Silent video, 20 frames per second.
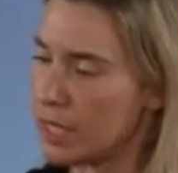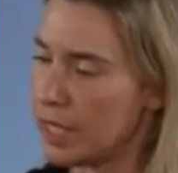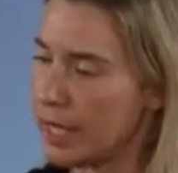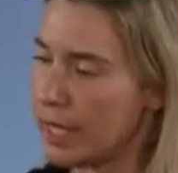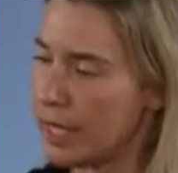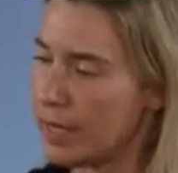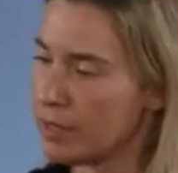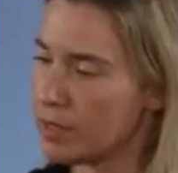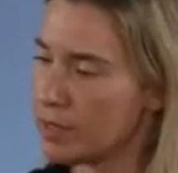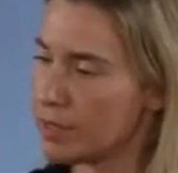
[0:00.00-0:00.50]

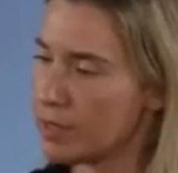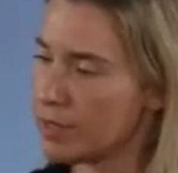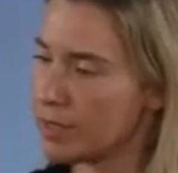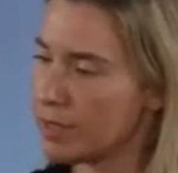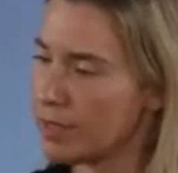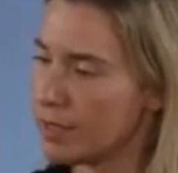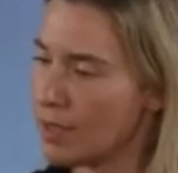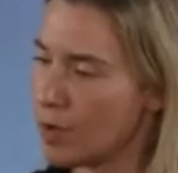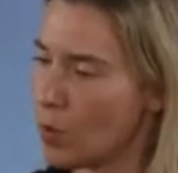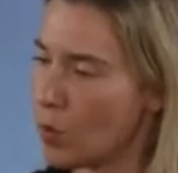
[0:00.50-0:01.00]
And
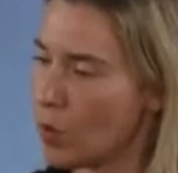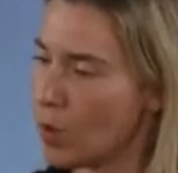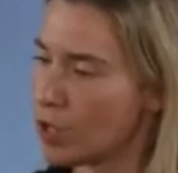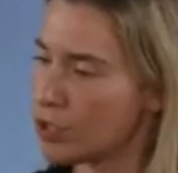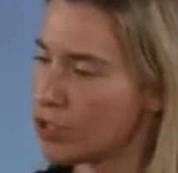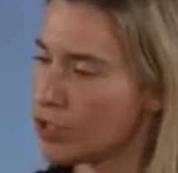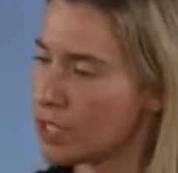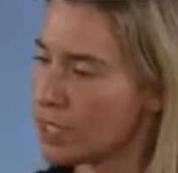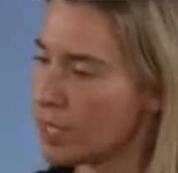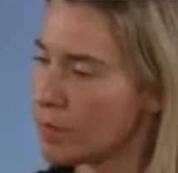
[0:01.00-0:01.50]

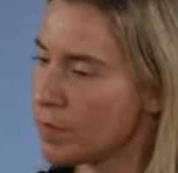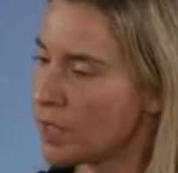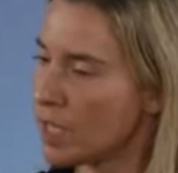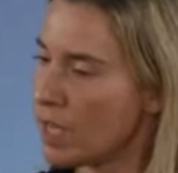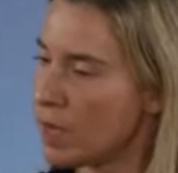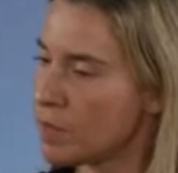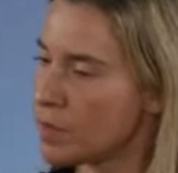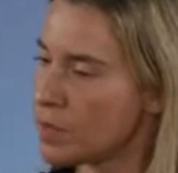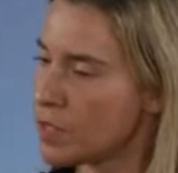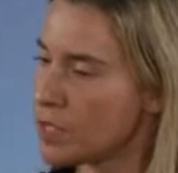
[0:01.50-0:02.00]
what
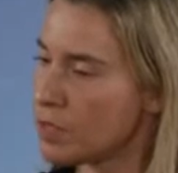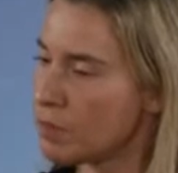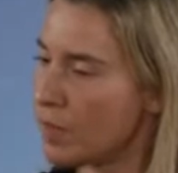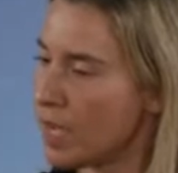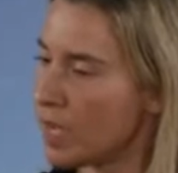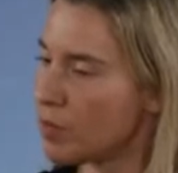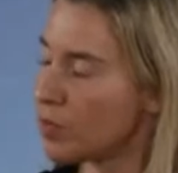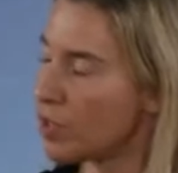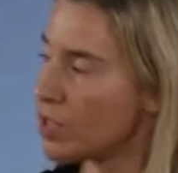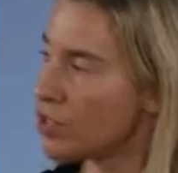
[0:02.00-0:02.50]
sometimes
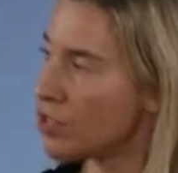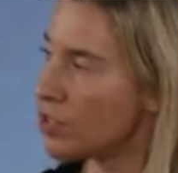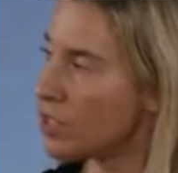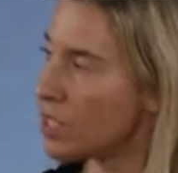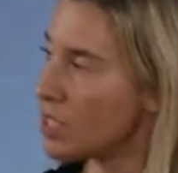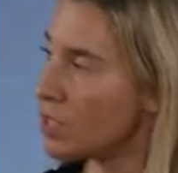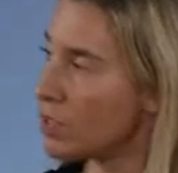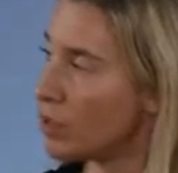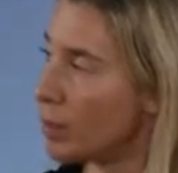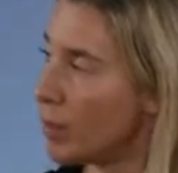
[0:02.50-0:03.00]
my impression
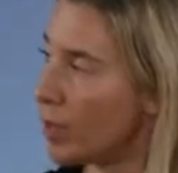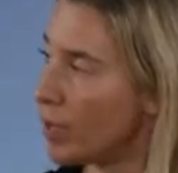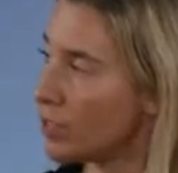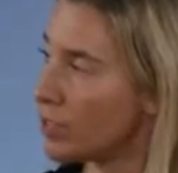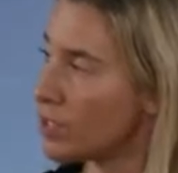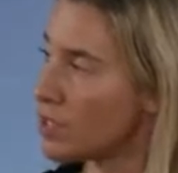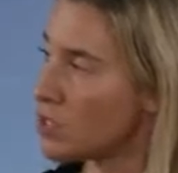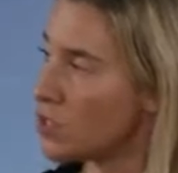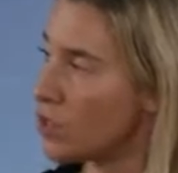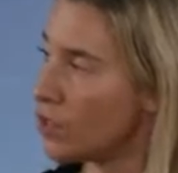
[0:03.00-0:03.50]
is the
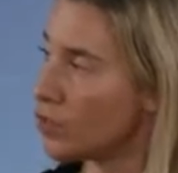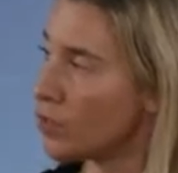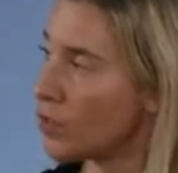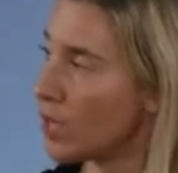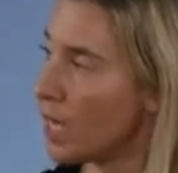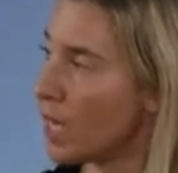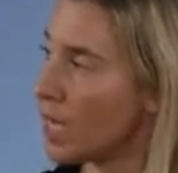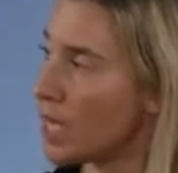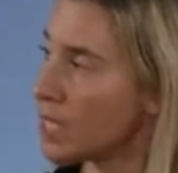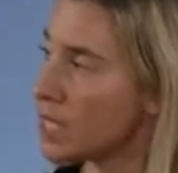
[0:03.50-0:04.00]
parties don't
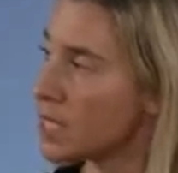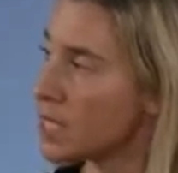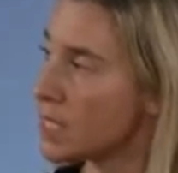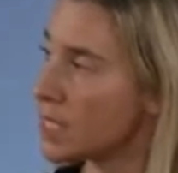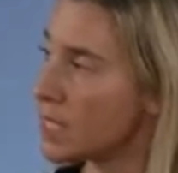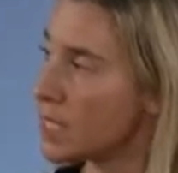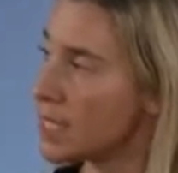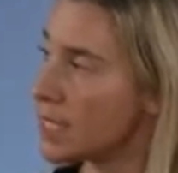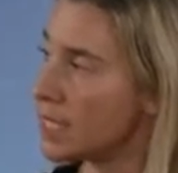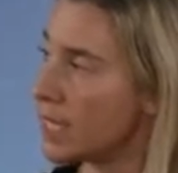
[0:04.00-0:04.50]
realize
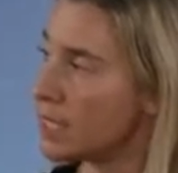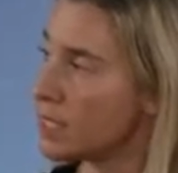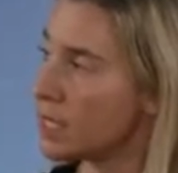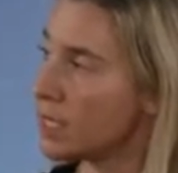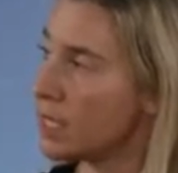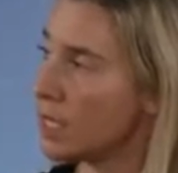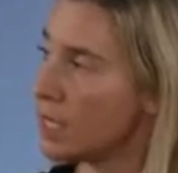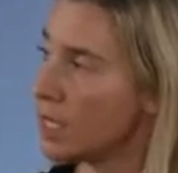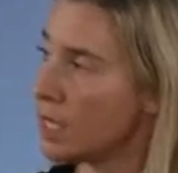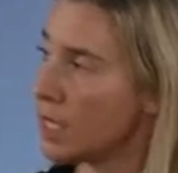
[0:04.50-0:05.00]
is that
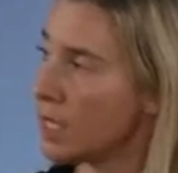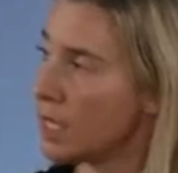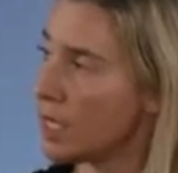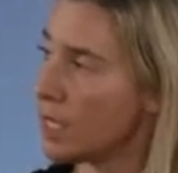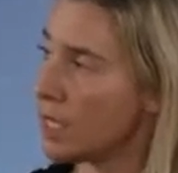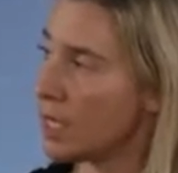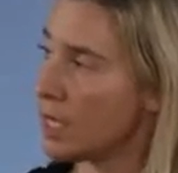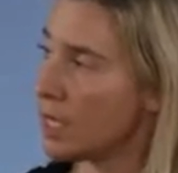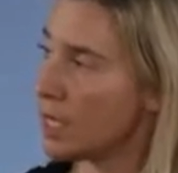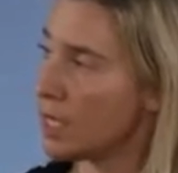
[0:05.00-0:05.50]

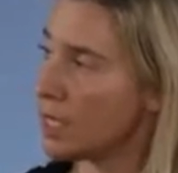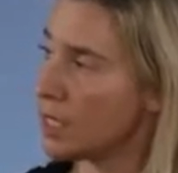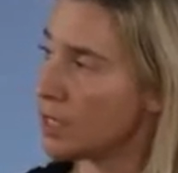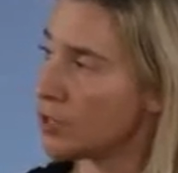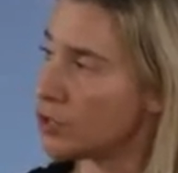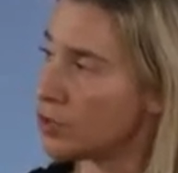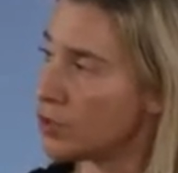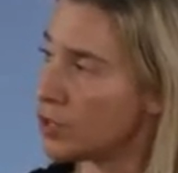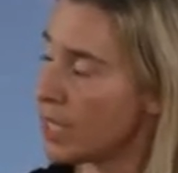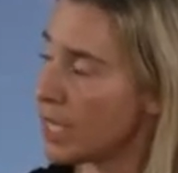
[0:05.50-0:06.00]

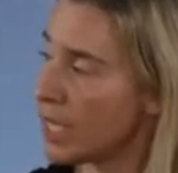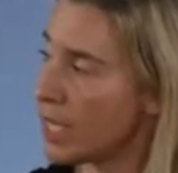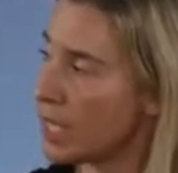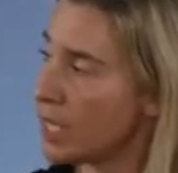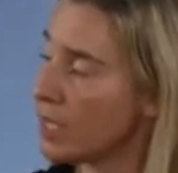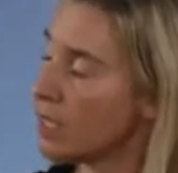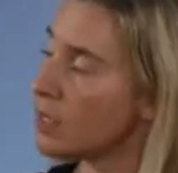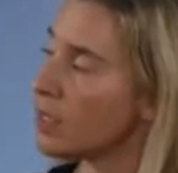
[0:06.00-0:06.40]
today,